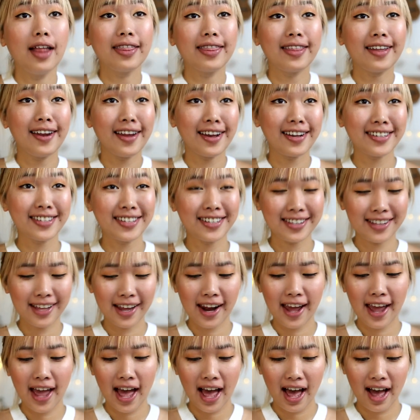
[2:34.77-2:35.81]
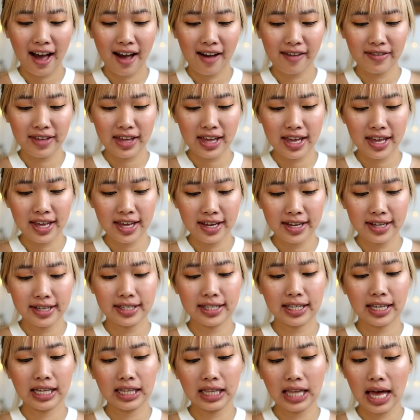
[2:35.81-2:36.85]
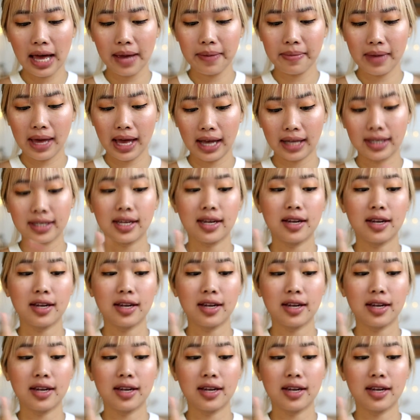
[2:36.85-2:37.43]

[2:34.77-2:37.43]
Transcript: The next thing that I have is Climax,